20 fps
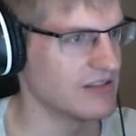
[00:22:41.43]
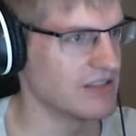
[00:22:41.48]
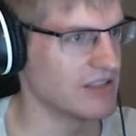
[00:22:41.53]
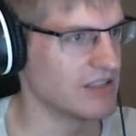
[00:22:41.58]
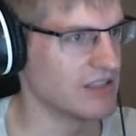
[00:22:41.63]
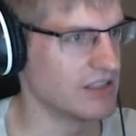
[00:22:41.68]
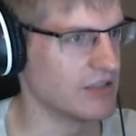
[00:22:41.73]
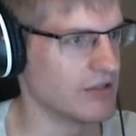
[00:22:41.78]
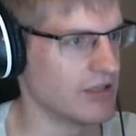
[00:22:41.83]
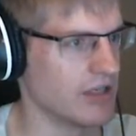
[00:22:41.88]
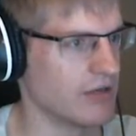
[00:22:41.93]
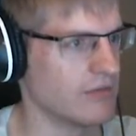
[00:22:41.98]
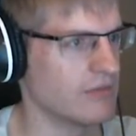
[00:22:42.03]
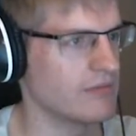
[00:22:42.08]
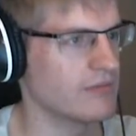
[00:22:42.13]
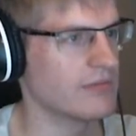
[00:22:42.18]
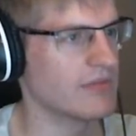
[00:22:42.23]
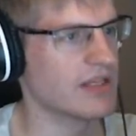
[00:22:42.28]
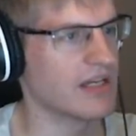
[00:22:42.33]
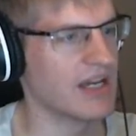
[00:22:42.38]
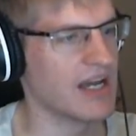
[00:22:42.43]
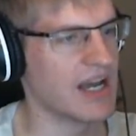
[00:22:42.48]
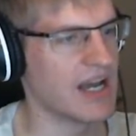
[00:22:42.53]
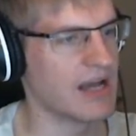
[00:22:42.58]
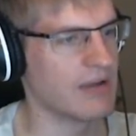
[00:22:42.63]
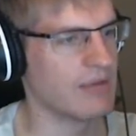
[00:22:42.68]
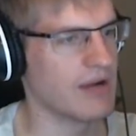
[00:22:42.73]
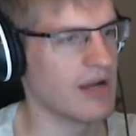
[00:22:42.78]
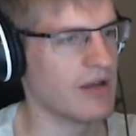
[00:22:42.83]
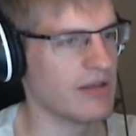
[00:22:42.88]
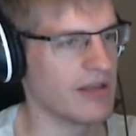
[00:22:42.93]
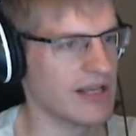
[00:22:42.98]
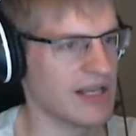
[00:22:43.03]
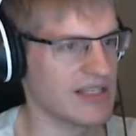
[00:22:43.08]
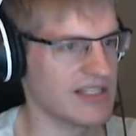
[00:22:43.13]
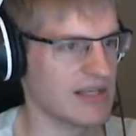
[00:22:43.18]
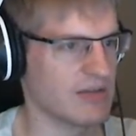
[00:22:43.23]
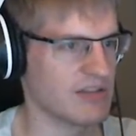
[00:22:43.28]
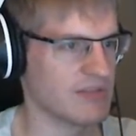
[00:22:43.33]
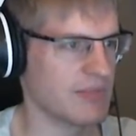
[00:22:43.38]
Oh no. Ah, well, I guess
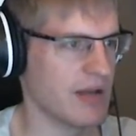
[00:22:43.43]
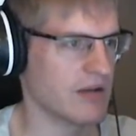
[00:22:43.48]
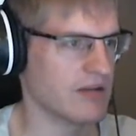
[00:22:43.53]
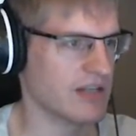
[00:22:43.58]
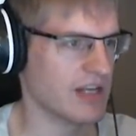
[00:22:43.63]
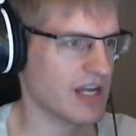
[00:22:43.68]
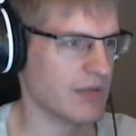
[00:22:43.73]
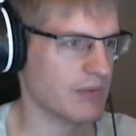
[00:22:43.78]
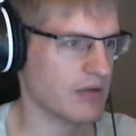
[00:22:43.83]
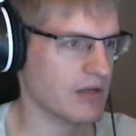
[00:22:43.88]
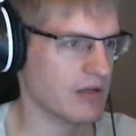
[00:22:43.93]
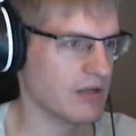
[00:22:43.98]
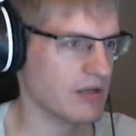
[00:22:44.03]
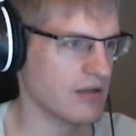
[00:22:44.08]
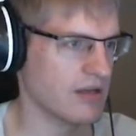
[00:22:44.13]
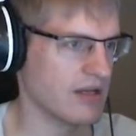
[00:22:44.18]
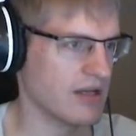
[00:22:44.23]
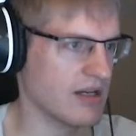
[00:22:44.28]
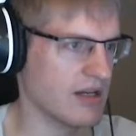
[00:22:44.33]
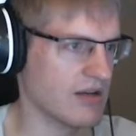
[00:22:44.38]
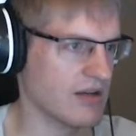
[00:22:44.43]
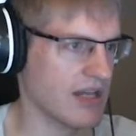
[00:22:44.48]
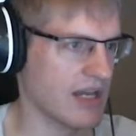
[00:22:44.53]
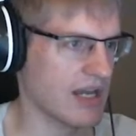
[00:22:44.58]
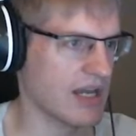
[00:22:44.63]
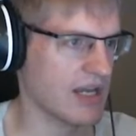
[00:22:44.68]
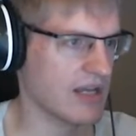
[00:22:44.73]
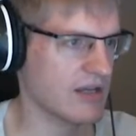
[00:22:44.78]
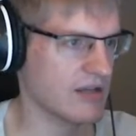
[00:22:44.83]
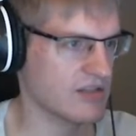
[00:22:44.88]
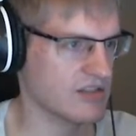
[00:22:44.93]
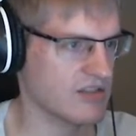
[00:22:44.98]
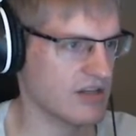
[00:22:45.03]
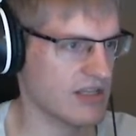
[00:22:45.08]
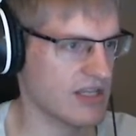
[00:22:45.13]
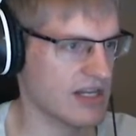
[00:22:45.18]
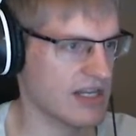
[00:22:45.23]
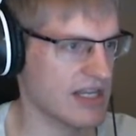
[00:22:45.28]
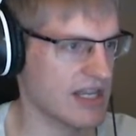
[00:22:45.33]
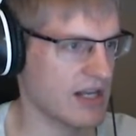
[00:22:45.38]
that was bound to happen. Okay, let's try
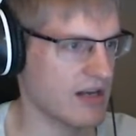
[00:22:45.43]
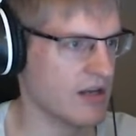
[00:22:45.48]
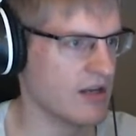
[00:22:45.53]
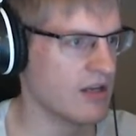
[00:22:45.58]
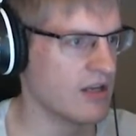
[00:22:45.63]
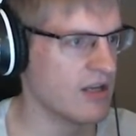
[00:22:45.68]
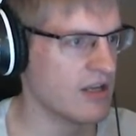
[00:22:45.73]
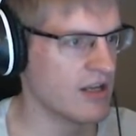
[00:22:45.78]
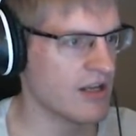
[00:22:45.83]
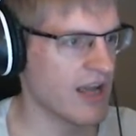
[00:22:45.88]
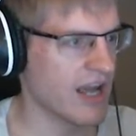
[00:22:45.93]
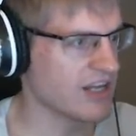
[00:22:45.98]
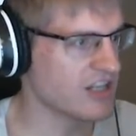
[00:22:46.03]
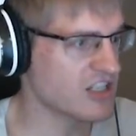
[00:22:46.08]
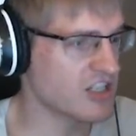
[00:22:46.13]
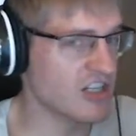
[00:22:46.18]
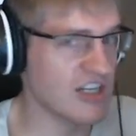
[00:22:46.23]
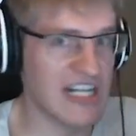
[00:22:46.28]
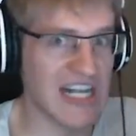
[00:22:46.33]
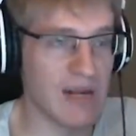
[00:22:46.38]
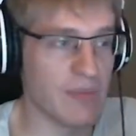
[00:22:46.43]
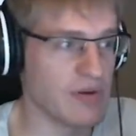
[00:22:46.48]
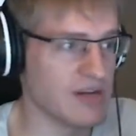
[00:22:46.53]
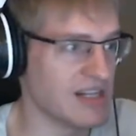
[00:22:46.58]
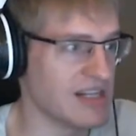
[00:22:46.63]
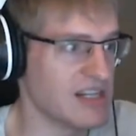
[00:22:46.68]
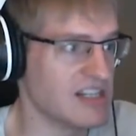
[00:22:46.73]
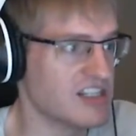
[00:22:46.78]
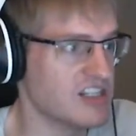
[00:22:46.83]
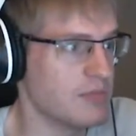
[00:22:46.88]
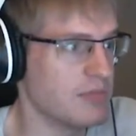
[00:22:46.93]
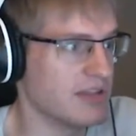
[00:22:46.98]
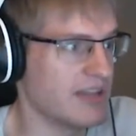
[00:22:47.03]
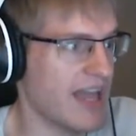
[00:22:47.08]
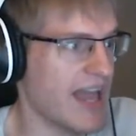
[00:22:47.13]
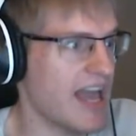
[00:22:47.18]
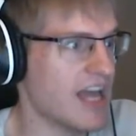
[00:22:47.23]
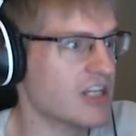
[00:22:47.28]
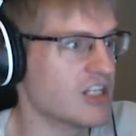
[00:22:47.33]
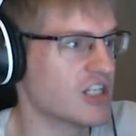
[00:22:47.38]
that again. I just couldn't get up out of that stupid
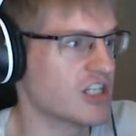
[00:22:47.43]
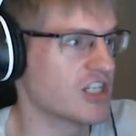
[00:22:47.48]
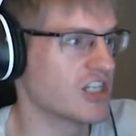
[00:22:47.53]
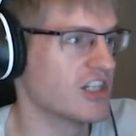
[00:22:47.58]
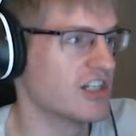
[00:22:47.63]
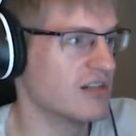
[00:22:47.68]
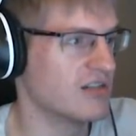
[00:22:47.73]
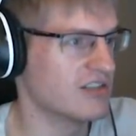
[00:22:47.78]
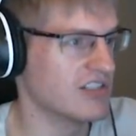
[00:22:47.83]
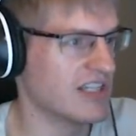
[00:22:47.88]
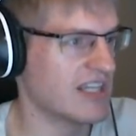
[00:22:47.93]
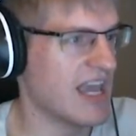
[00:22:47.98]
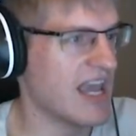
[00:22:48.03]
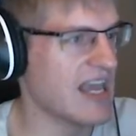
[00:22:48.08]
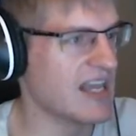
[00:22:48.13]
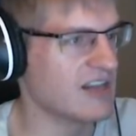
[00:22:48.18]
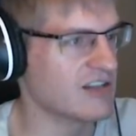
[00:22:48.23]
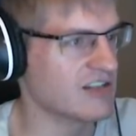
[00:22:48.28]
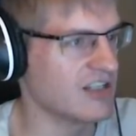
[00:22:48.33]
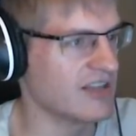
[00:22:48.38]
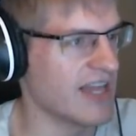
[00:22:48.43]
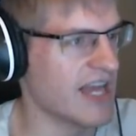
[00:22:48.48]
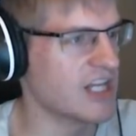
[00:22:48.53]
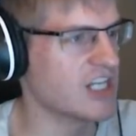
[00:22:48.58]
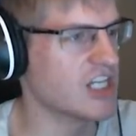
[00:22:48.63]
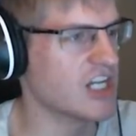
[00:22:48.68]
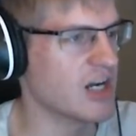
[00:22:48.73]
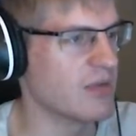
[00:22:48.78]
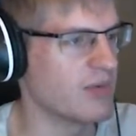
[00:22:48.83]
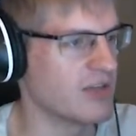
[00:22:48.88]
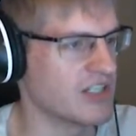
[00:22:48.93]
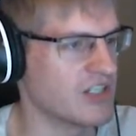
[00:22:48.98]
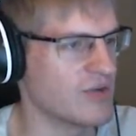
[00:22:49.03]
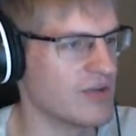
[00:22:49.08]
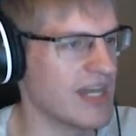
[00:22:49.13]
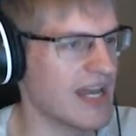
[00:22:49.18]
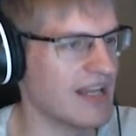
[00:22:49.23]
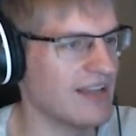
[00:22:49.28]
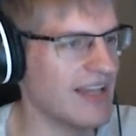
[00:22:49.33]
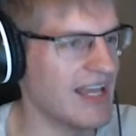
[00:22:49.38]
ledge! It was like, hey, there's a ledge here, but you
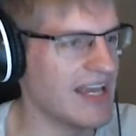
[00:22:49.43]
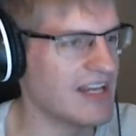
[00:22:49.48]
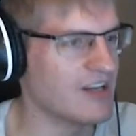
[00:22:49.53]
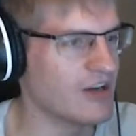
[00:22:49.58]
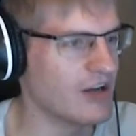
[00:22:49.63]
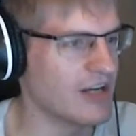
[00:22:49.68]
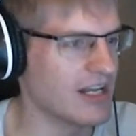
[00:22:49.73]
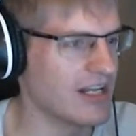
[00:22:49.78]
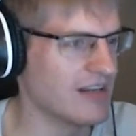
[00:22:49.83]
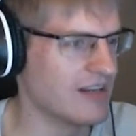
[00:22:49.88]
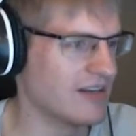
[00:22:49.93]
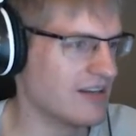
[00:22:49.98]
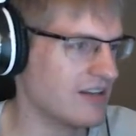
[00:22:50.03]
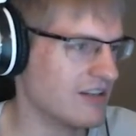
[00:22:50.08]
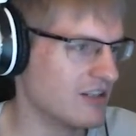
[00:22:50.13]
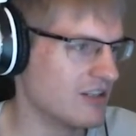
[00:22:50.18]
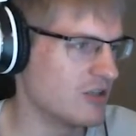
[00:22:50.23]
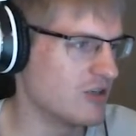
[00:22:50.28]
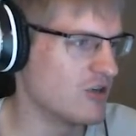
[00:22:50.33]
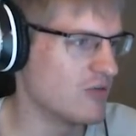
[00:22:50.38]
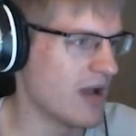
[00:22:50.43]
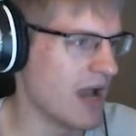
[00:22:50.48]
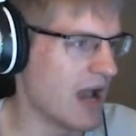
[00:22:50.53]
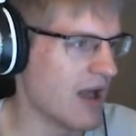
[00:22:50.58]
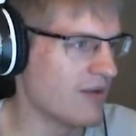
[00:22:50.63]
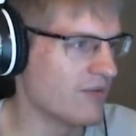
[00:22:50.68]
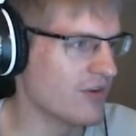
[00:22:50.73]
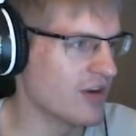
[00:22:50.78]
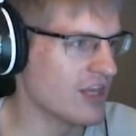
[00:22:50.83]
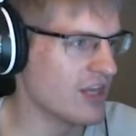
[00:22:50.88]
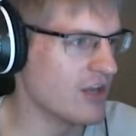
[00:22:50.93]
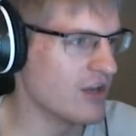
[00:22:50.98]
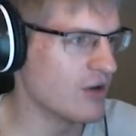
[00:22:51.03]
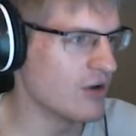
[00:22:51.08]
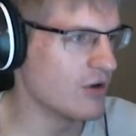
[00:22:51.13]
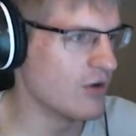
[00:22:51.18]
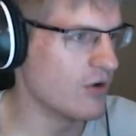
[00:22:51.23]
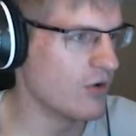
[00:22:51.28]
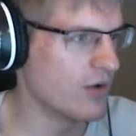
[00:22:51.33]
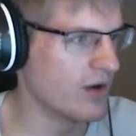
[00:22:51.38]
can't land on it. Too bad for
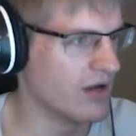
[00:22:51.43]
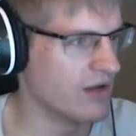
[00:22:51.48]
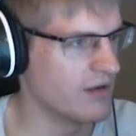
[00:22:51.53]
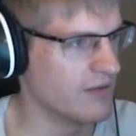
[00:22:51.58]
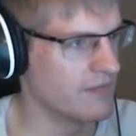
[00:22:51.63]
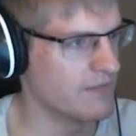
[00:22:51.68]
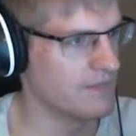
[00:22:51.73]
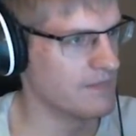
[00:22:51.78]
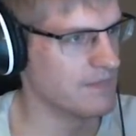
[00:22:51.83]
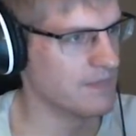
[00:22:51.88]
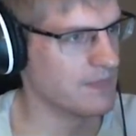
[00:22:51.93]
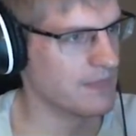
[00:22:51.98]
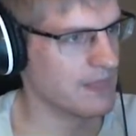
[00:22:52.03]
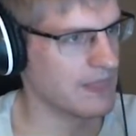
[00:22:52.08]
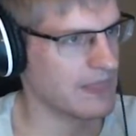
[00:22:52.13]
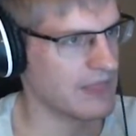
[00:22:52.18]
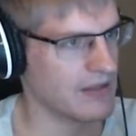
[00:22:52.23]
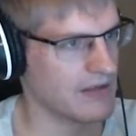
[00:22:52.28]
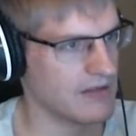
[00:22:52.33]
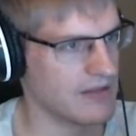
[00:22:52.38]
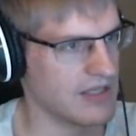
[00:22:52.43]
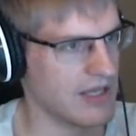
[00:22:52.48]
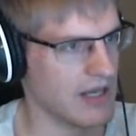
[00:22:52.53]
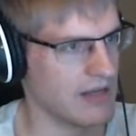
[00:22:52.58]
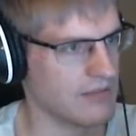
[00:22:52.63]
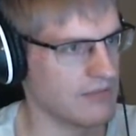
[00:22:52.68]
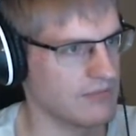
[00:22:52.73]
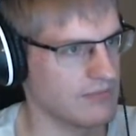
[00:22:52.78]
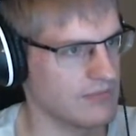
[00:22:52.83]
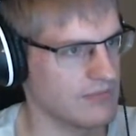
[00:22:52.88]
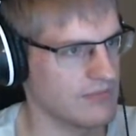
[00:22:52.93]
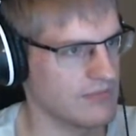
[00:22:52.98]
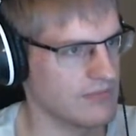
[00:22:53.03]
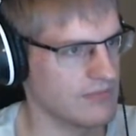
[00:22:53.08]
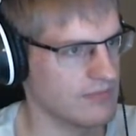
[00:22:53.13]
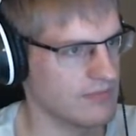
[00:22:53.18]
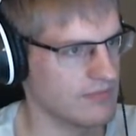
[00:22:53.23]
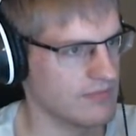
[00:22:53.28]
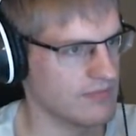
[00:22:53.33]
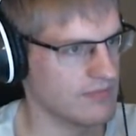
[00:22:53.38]
you. Okay.
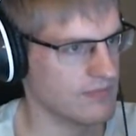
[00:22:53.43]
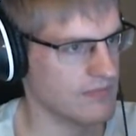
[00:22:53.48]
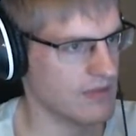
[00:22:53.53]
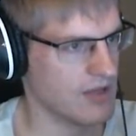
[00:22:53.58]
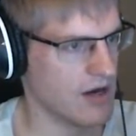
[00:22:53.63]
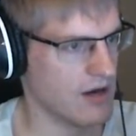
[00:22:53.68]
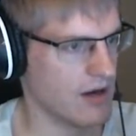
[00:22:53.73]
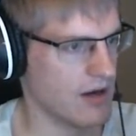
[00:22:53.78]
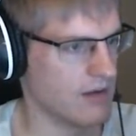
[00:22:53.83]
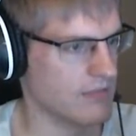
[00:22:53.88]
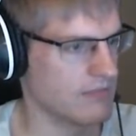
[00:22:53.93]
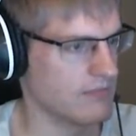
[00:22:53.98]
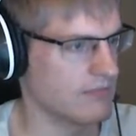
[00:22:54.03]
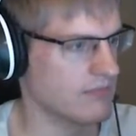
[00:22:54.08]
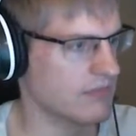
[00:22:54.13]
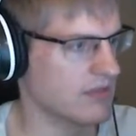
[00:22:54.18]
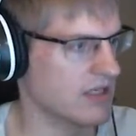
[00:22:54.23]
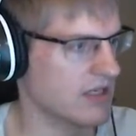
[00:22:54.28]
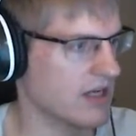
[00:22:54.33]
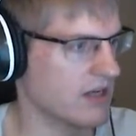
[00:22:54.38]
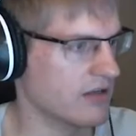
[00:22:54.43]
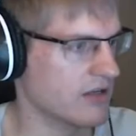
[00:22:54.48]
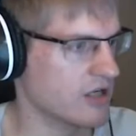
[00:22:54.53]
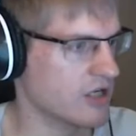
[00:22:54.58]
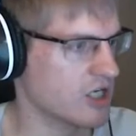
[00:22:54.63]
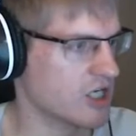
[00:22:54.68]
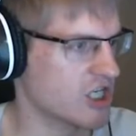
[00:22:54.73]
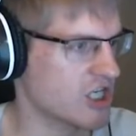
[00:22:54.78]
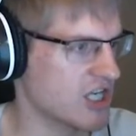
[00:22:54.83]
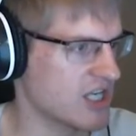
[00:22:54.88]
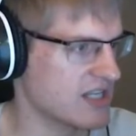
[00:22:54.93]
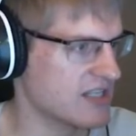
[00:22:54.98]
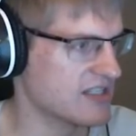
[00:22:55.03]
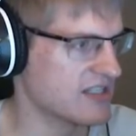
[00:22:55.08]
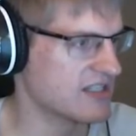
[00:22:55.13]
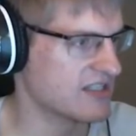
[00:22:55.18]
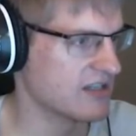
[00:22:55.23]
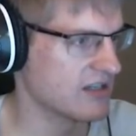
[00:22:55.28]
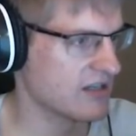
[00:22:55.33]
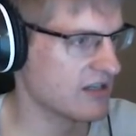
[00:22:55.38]
Alright. Got all your shiz.